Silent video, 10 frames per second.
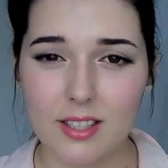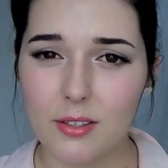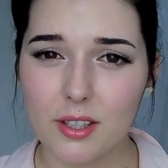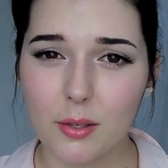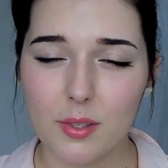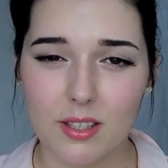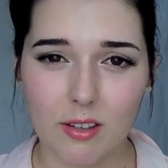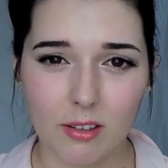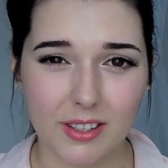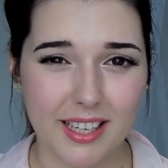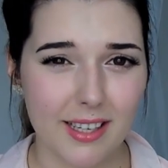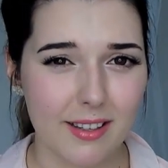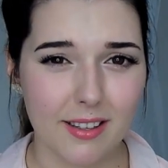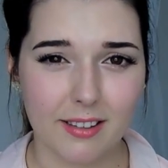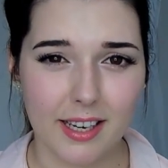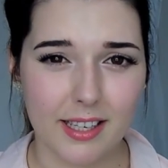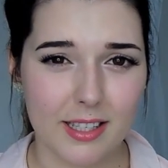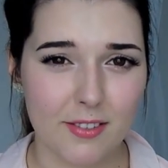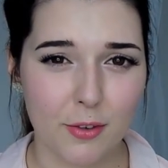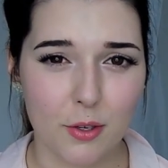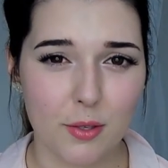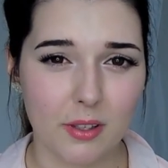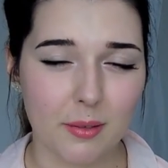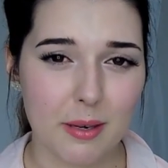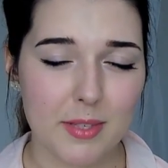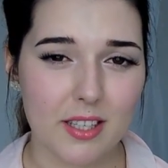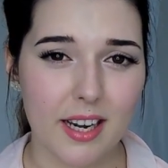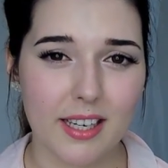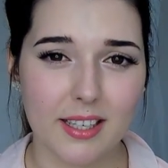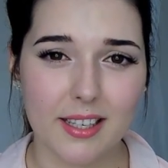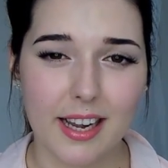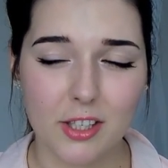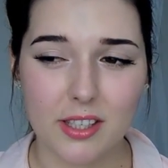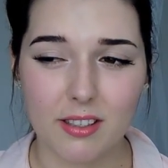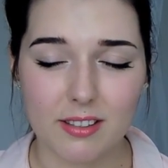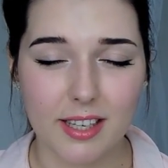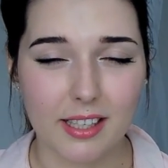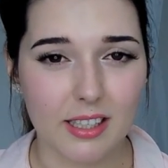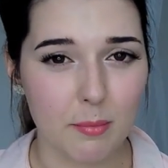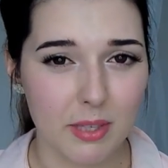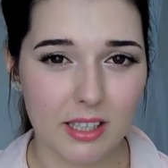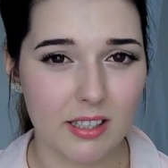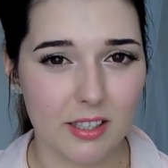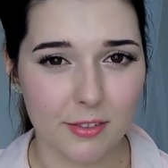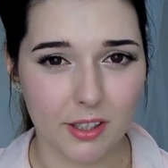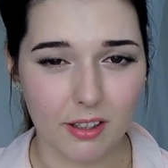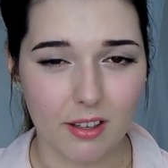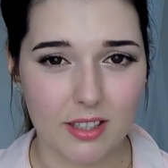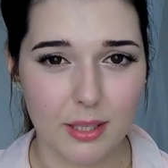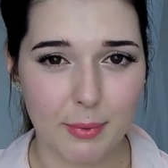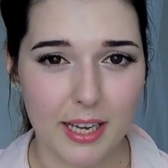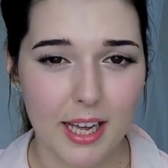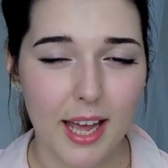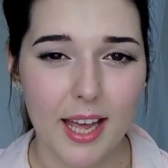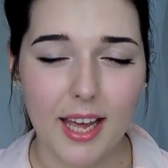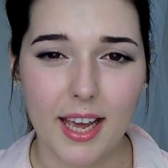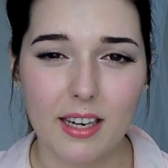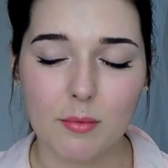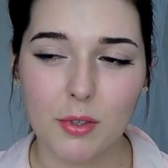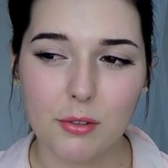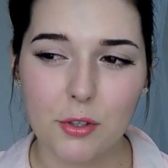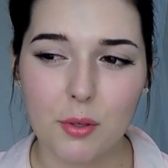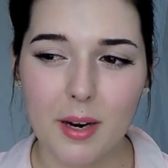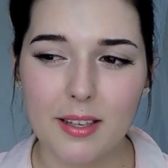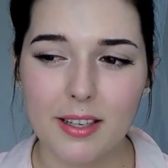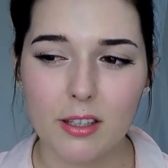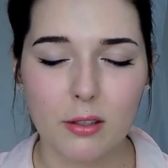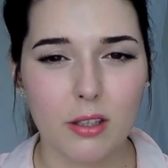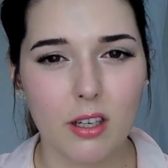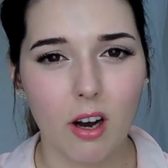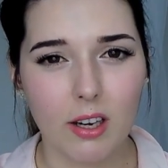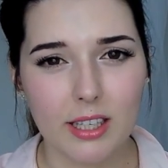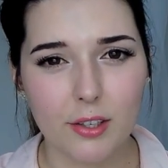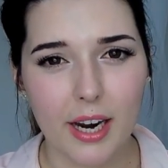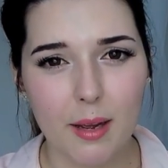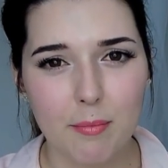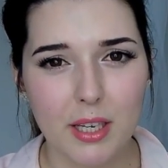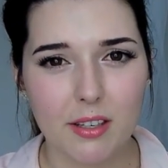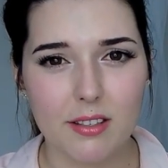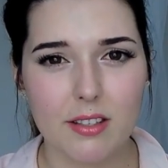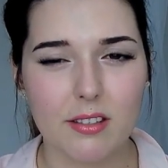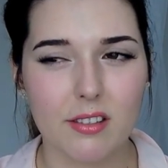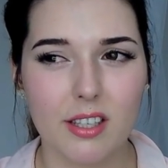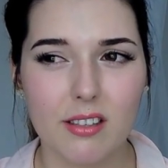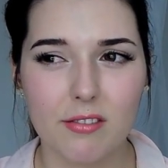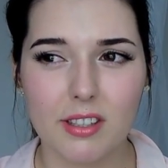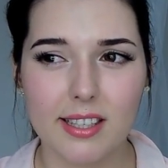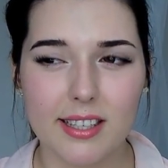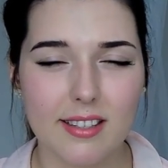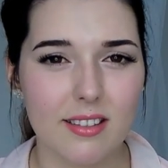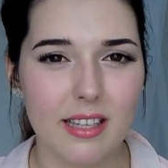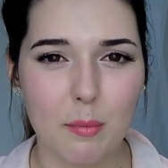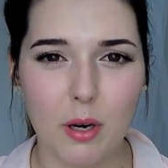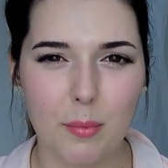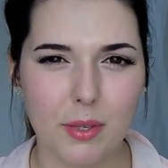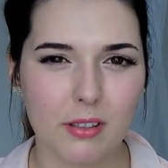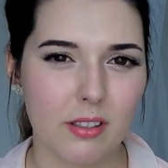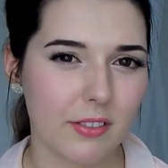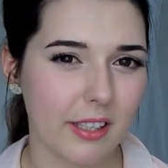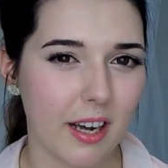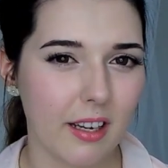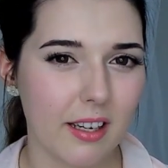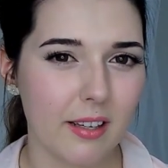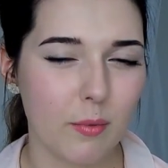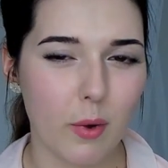Snowsicle does not look anything like its photo on the website. It actually looks like a completely different gloss to me, and I'm not sure why they included hologram, because green really isn't that popular of a colour.